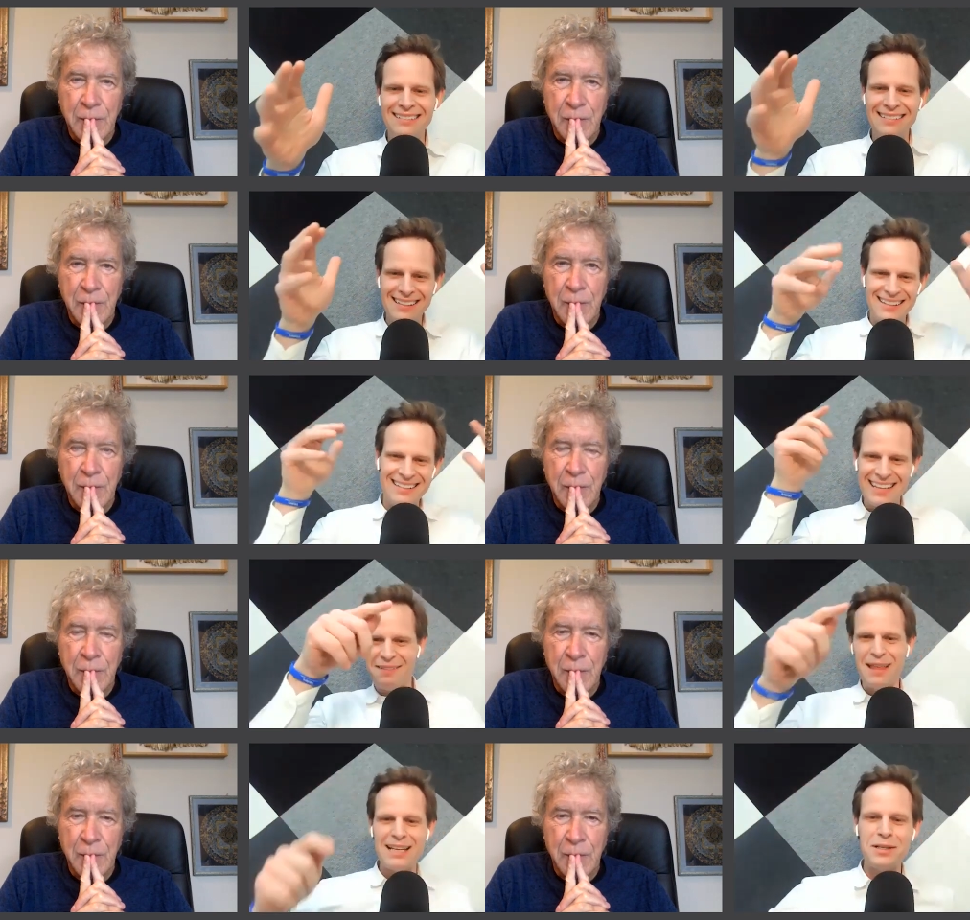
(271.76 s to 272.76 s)
Speaker 1: to, to
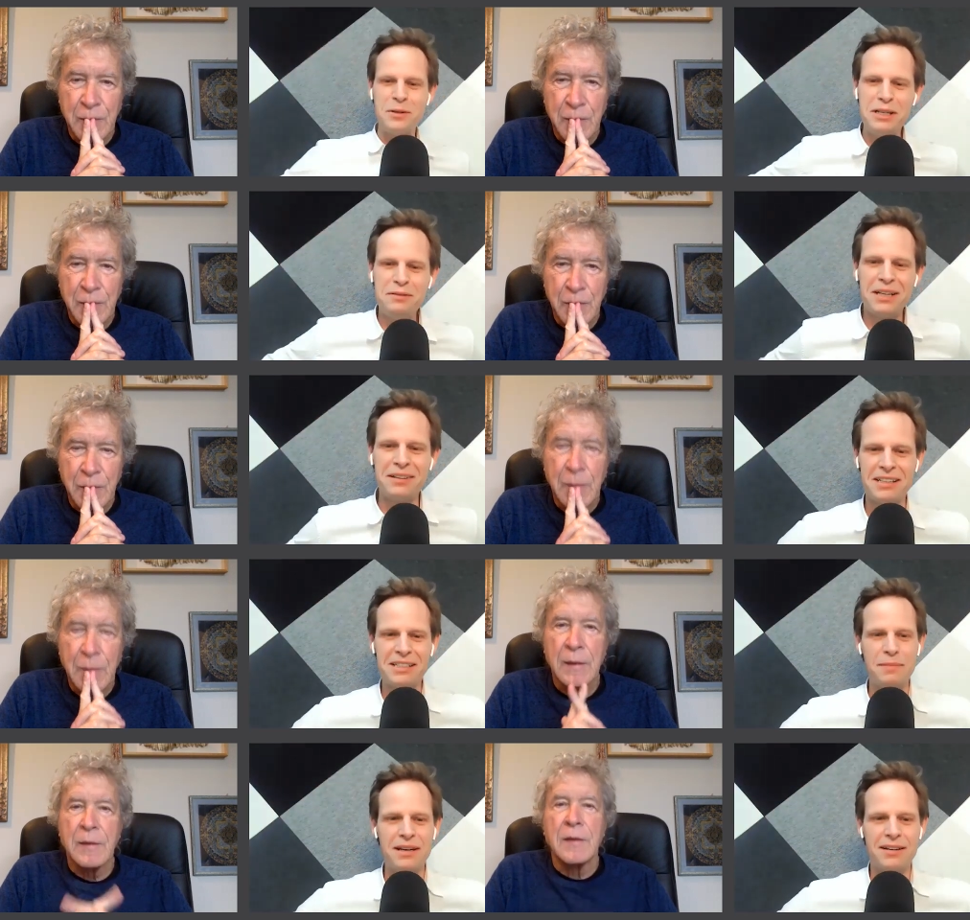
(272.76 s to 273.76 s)
give that story you've told
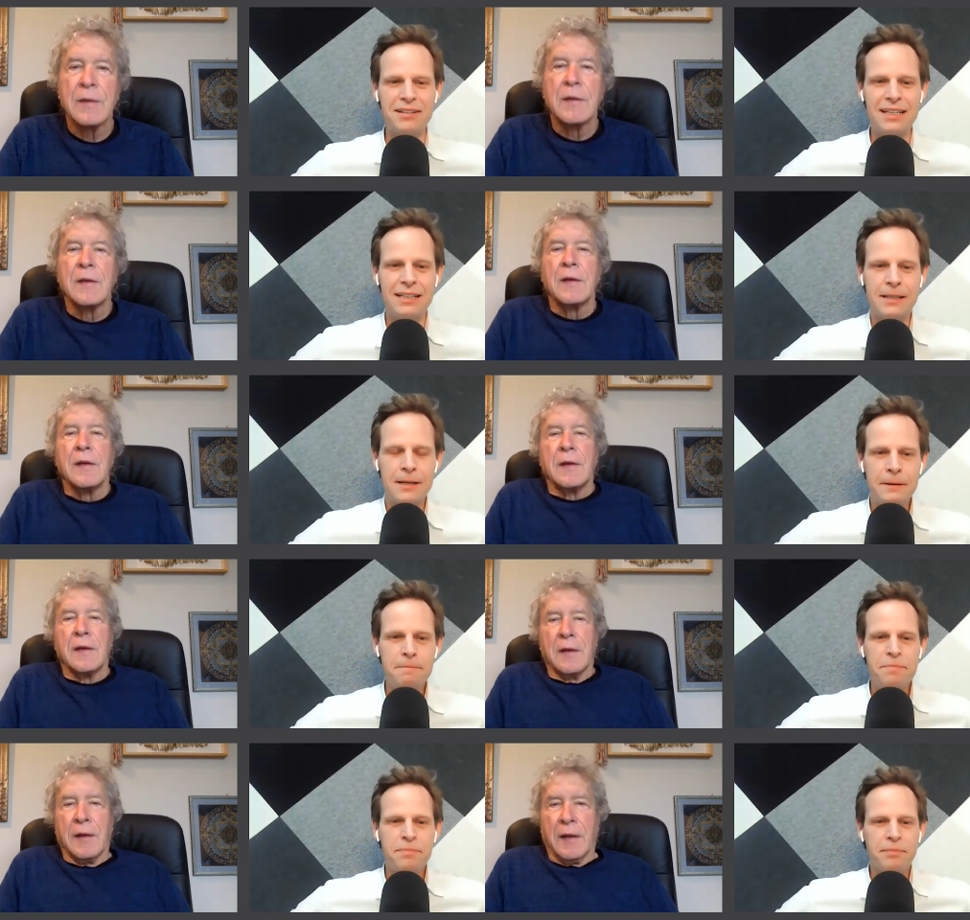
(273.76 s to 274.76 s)
just a bit of context.
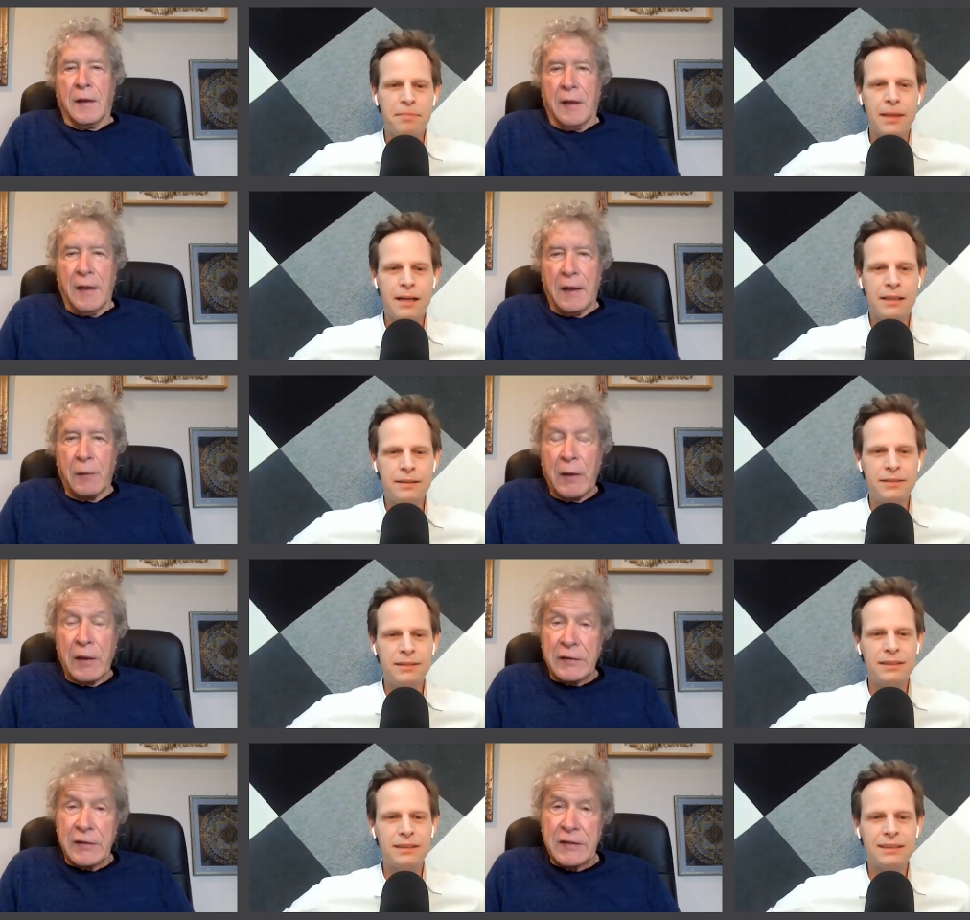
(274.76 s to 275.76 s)
Speaker 2: Yeah,
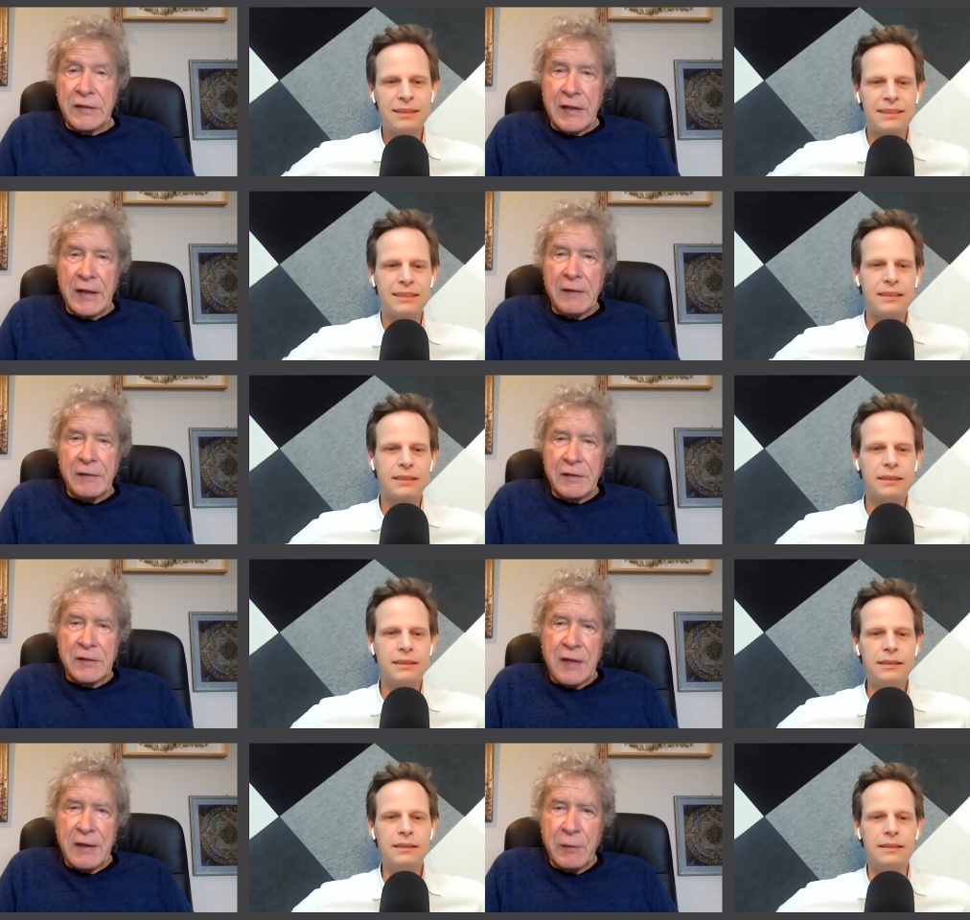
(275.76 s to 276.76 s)
well, since then I've
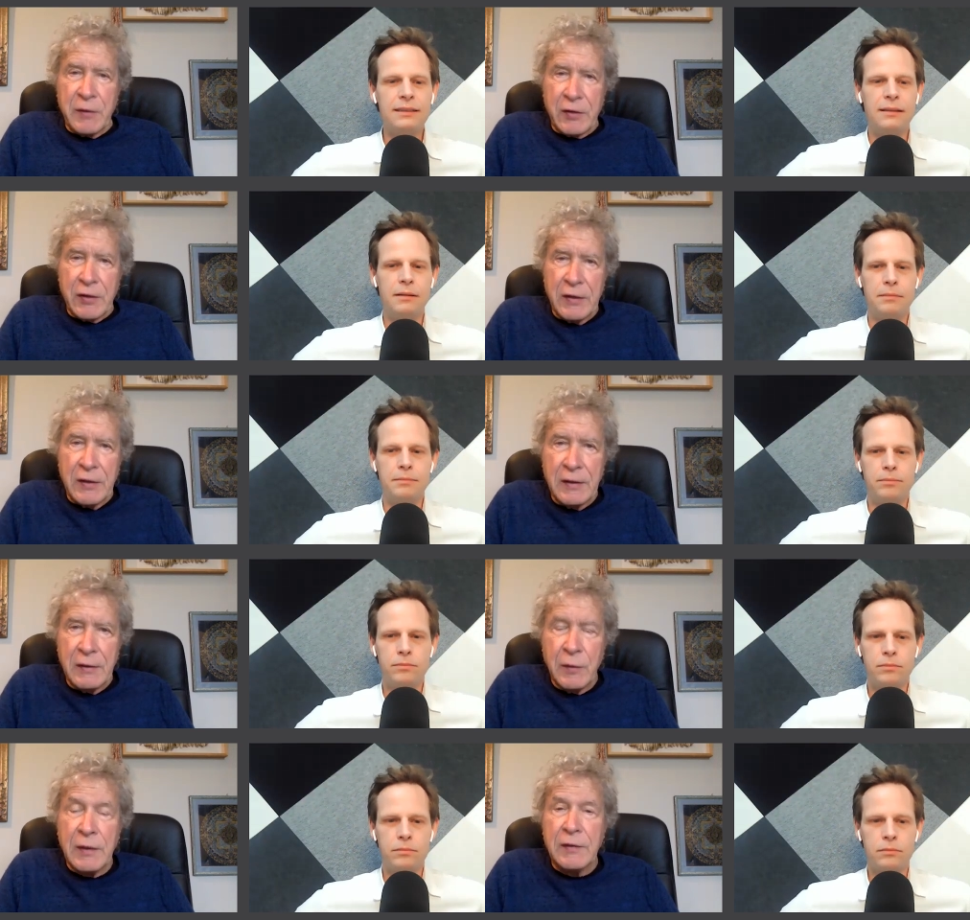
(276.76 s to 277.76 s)
studied with.
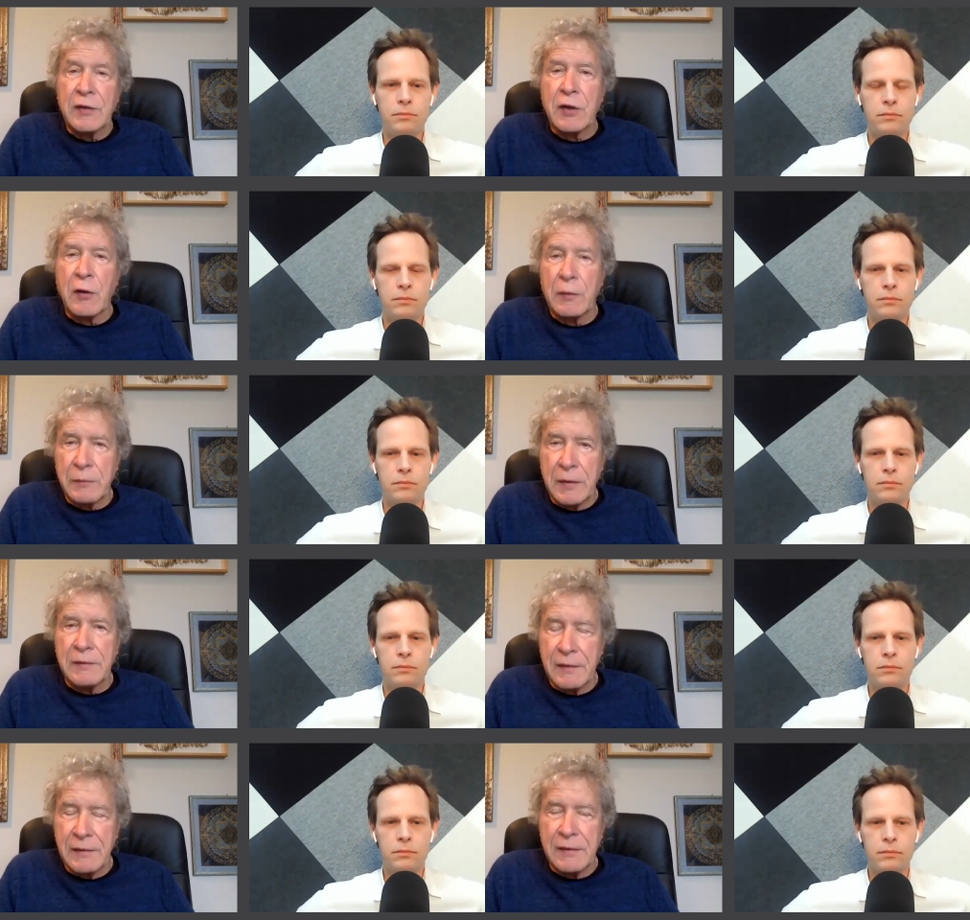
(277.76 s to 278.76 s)
So
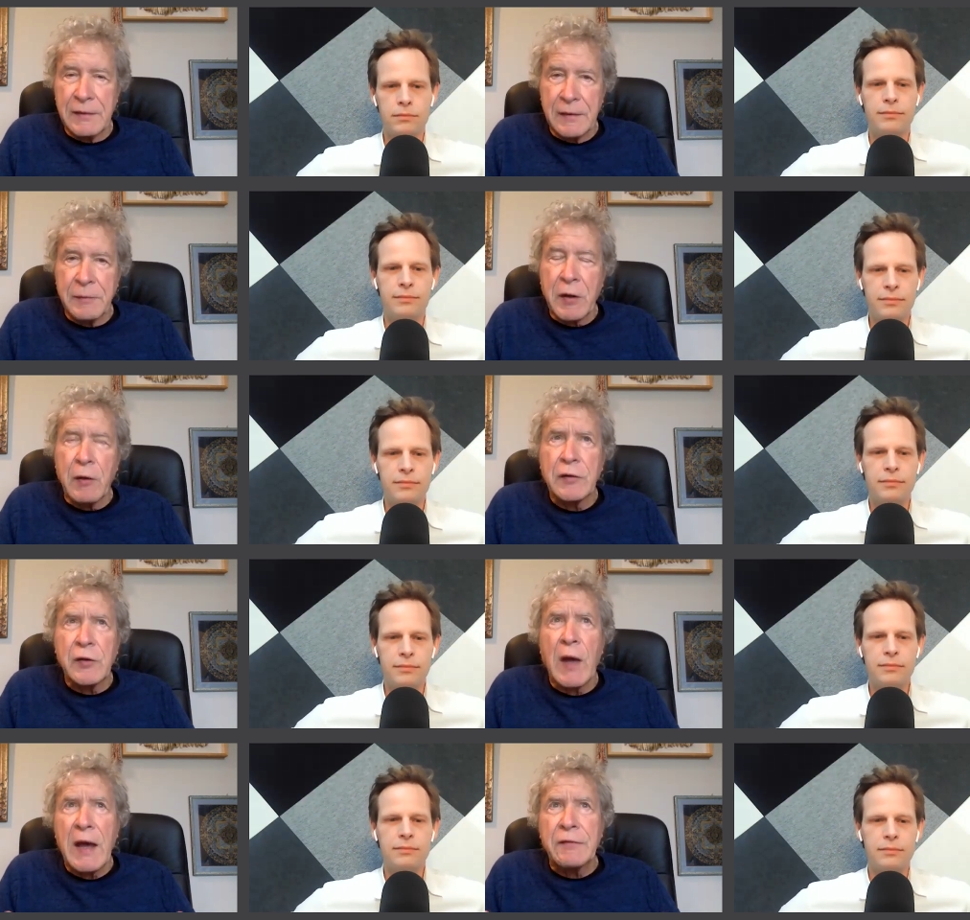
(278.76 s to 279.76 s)
let me go.
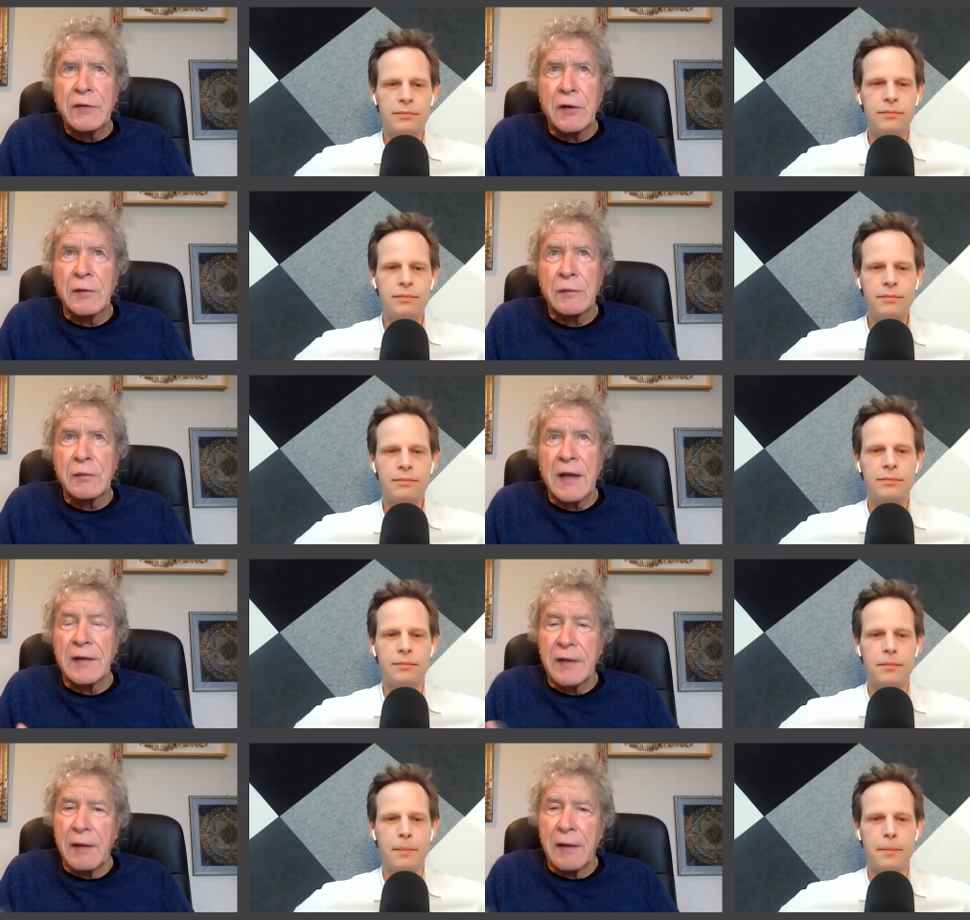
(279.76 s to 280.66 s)
So after that, I